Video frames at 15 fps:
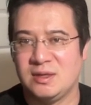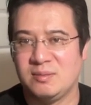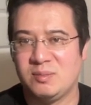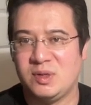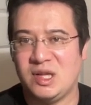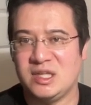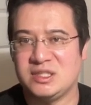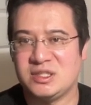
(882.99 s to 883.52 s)

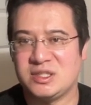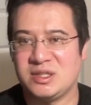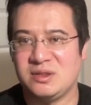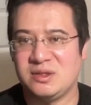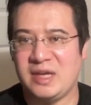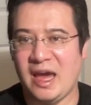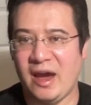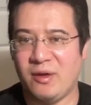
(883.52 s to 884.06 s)
plus
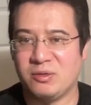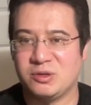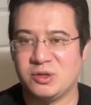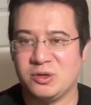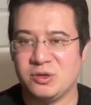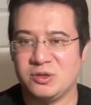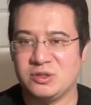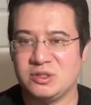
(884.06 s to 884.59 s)

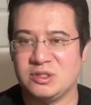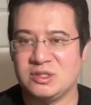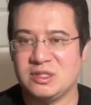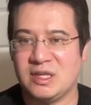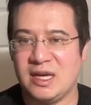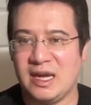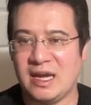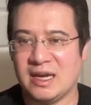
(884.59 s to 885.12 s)
counters
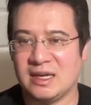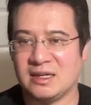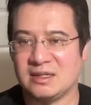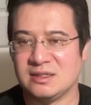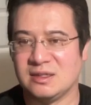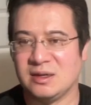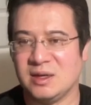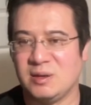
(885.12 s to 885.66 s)

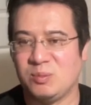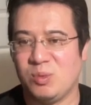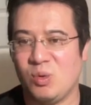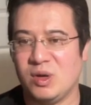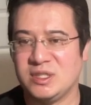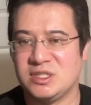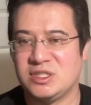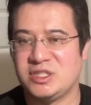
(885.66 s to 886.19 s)
and
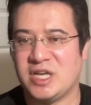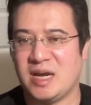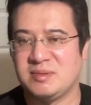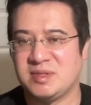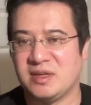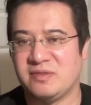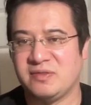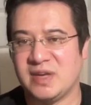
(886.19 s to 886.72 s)
Poison Jabs
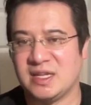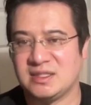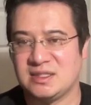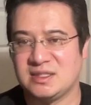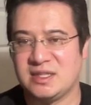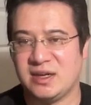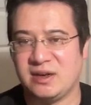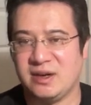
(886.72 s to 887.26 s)
if
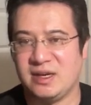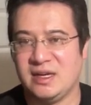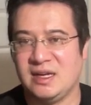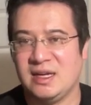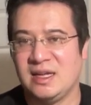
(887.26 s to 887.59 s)
necessary.